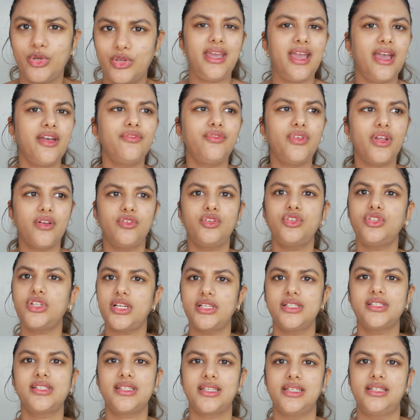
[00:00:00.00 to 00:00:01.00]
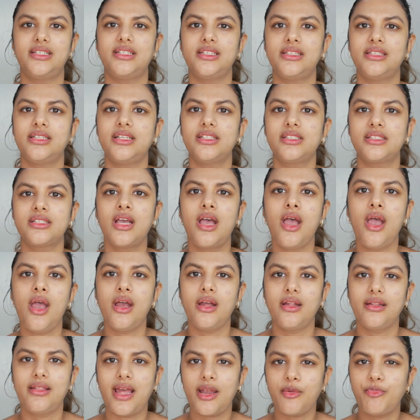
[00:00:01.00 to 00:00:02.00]
I have never tried a skin tint
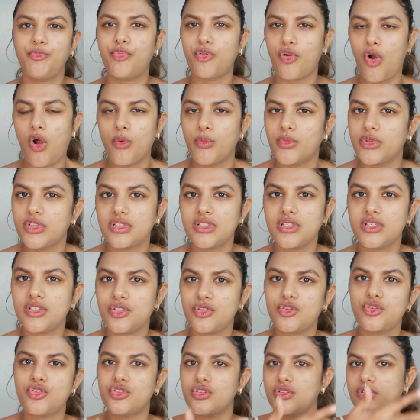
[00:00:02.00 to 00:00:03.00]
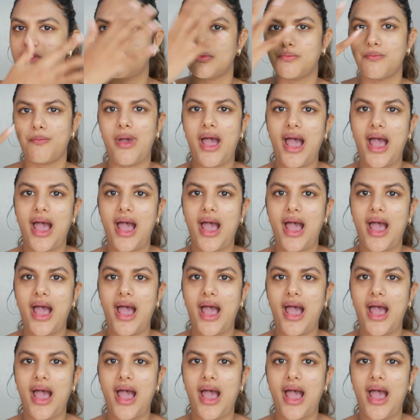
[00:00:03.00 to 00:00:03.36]
that promises to just